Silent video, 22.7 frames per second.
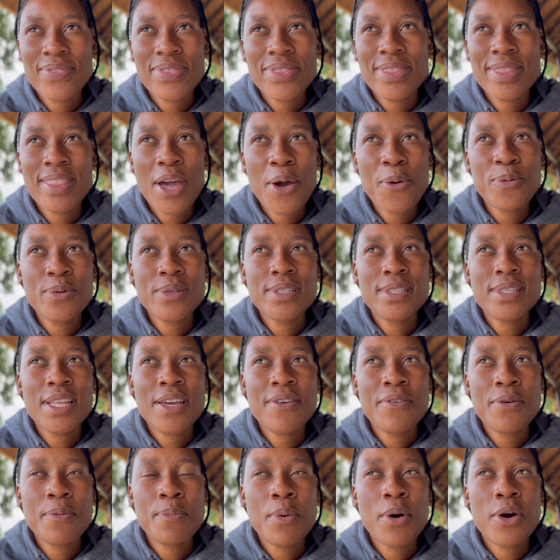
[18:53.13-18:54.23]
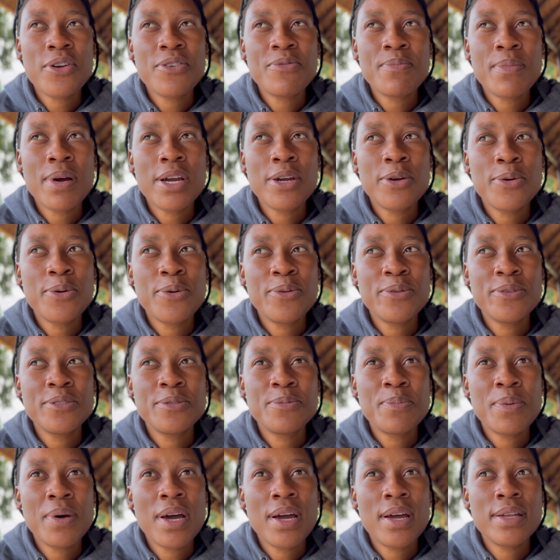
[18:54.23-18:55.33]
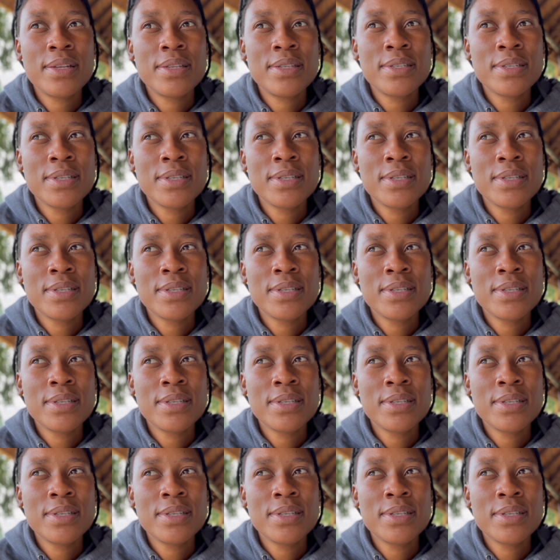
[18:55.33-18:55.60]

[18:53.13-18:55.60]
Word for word: that was never part of my goals but